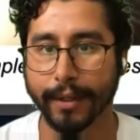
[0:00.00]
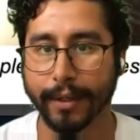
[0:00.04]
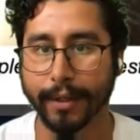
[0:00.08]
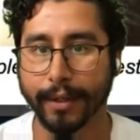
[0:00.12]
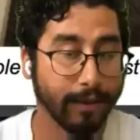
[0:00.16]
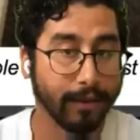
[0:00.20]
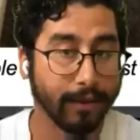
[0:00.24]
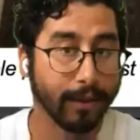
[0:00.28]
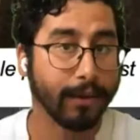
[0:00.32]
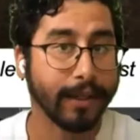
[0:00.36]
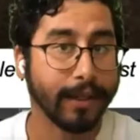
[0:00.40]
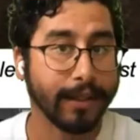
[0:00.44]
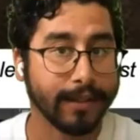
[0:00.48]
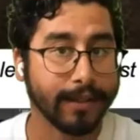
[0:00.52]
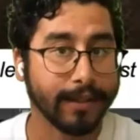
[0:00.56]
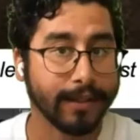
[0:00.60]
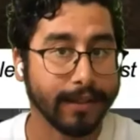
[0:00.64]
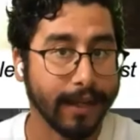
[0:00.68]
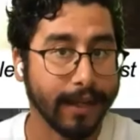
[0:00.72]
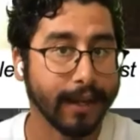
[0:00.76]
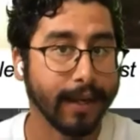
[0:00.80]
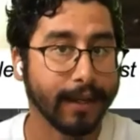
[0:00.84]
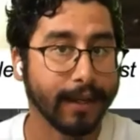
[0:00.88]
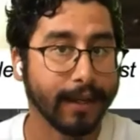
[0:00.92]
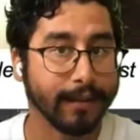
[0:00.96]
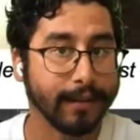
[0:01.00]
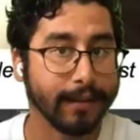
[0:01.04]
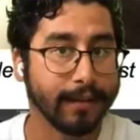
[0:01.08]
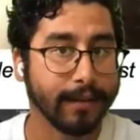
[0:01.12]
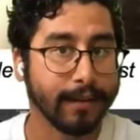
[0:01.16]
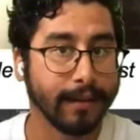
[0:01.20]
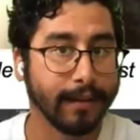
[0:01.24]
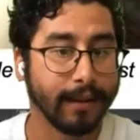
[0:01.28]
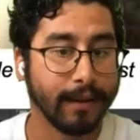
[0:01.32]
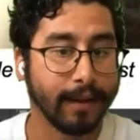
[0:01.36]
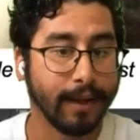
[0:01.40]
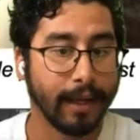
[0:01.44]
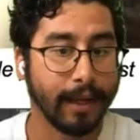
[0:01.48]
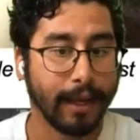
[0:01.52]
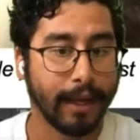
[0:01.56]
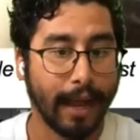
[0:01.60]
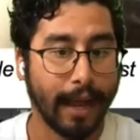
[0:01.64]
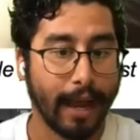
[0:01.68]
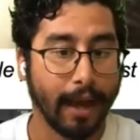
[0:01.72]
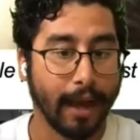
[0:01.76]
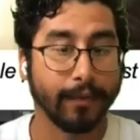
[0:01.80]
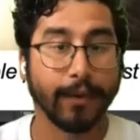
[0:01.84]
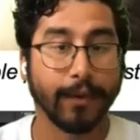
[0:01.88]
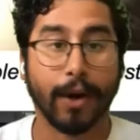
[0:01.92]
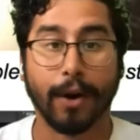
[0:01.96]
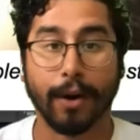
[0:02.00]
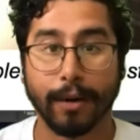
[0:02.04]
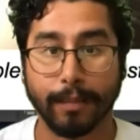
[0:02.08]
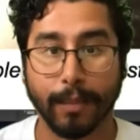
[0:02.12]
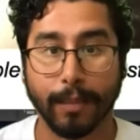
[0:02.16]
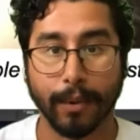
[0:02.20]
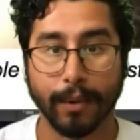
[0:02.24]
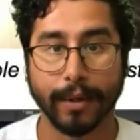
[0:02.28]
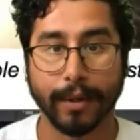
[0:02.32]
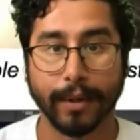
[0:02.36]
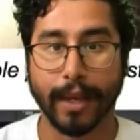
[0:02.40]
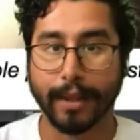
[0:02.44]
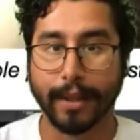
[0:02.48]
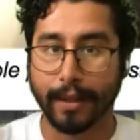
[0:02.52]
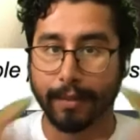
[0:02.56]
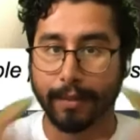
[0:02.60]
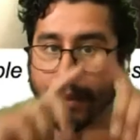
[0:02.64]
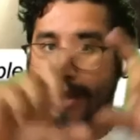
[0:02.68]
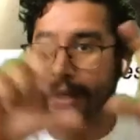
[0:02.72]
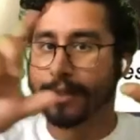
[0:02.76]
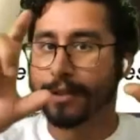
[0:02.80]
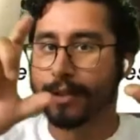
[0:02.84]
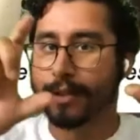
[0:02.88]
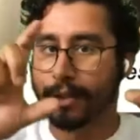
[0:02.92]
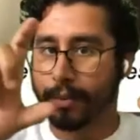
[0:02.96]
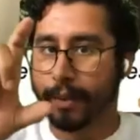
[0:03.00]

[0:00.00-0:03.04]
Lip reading: can take us like 30 seconds out of cardboard.